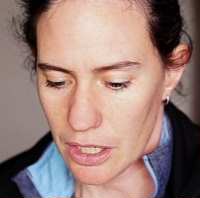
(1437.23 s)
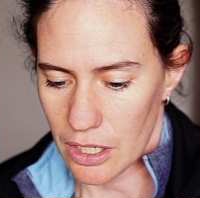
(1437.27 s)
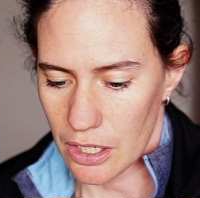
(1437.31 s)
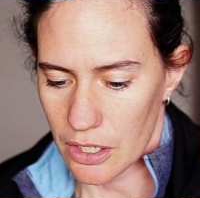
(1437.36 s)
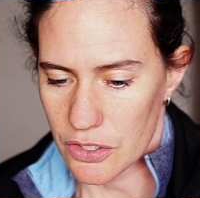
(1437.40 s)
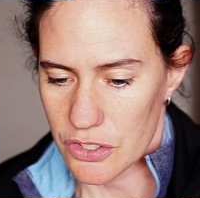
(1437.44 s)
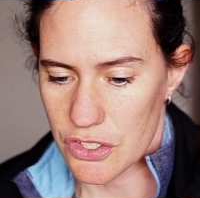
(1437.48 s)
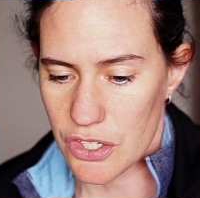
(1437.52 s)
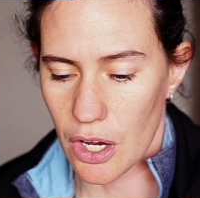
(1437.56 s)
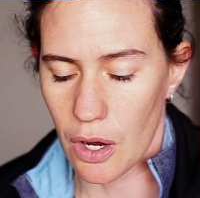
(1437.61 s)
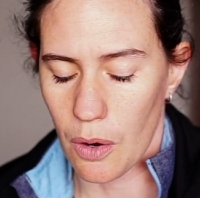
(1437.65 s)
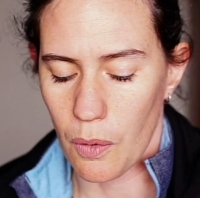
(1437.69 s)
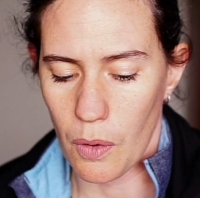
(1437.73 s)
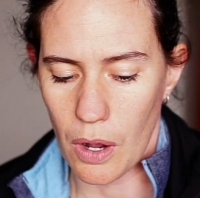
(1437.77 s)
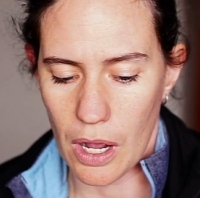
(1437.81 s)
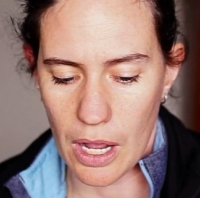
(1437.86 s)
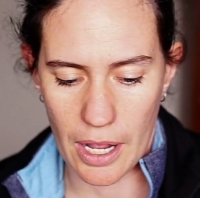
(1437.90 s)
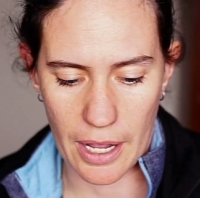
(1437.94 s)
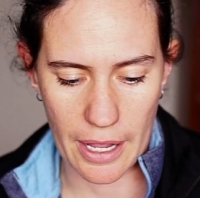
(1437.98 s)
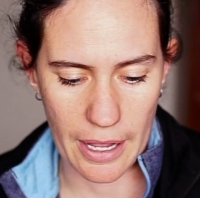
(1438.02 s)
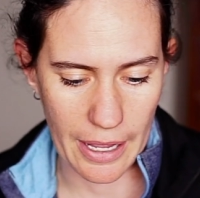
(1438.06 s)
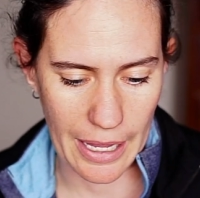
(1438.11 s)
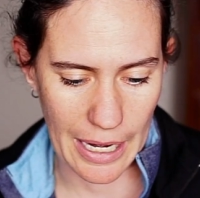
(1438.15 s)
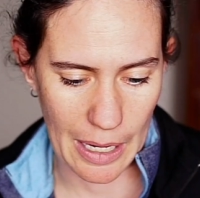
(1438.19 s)
So,
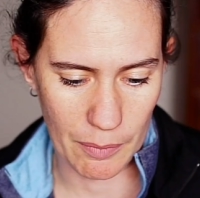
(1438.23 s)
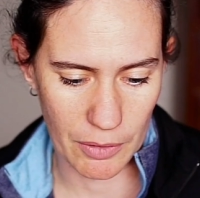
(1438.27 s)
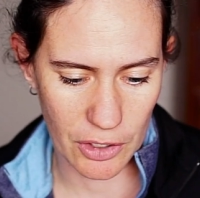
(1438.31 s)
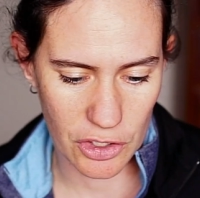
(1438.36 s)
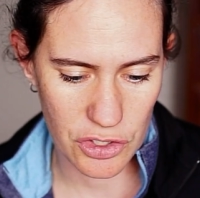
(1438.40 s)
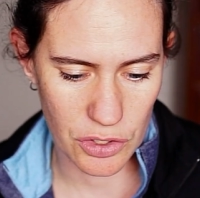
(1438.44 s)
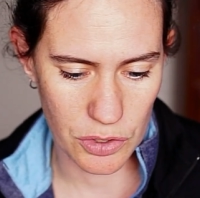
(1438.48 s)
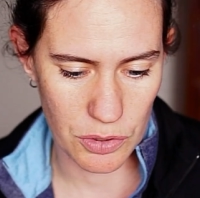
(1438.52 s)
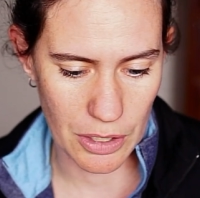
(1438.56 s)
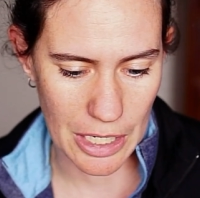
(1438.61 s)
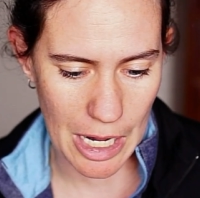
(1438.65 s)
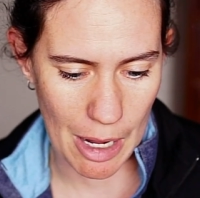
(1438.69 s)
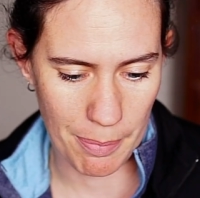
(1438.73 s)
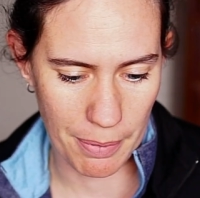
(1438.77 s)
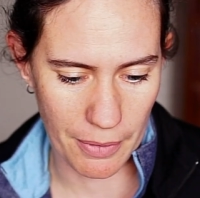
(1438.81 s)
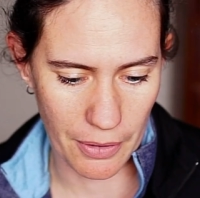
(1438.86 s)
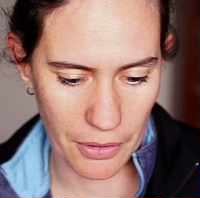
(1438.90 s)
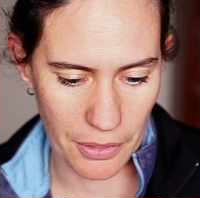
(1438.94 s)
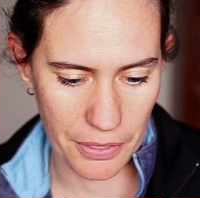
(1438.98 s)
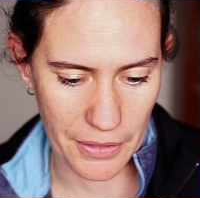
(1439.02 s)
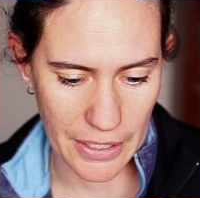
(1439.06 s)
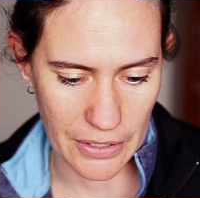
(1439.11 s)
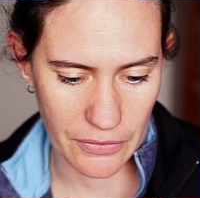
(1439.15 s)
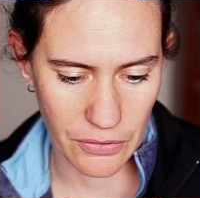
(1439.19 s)
and I want to show you a couple other
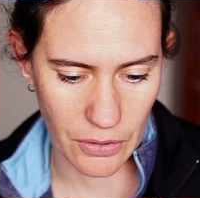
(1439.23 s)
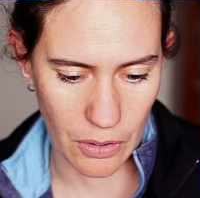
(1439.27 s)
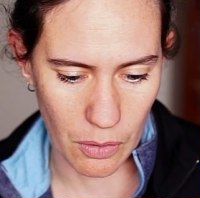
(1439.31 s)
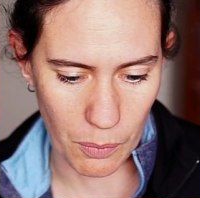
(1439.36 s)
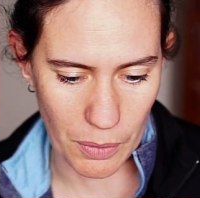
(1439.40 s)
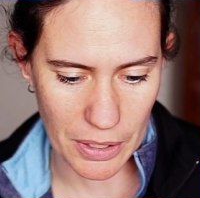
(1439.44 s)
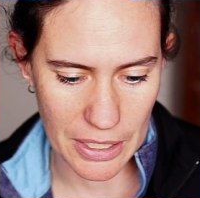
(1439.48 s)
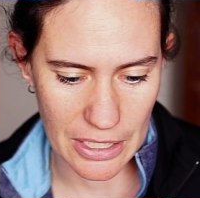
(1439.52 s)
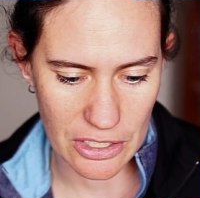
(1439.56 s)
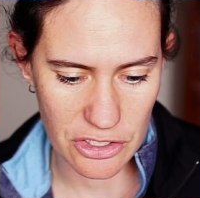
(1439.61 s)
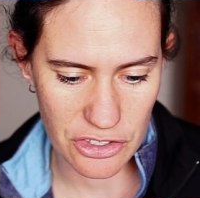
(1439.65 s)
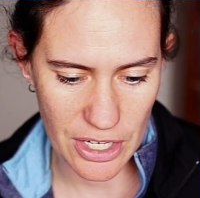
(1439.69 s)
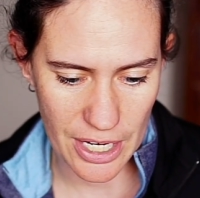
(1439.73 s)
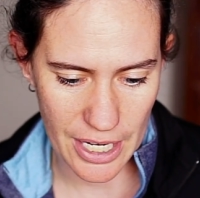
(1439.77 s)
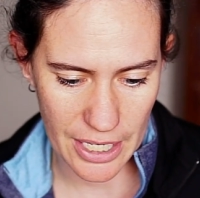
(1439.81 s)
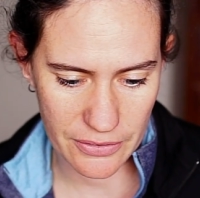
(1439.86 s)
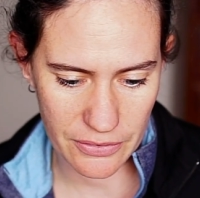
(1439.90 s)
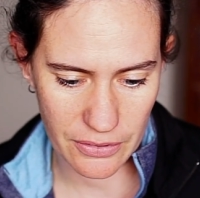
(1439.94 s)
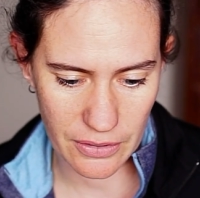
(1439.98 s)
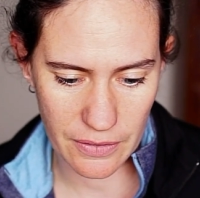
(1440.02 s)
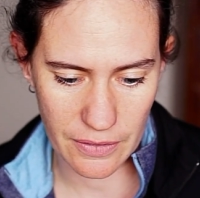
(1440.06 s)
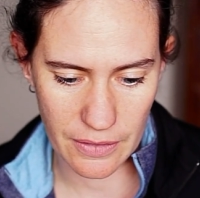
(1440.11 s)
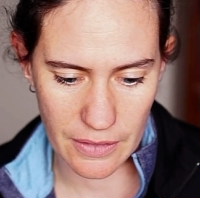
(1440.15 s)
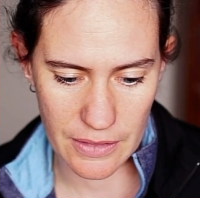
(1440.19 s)
things. So we did
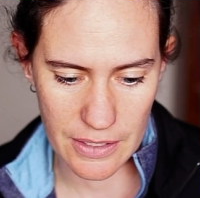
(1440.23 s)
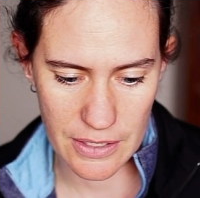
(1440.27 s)
Jackson.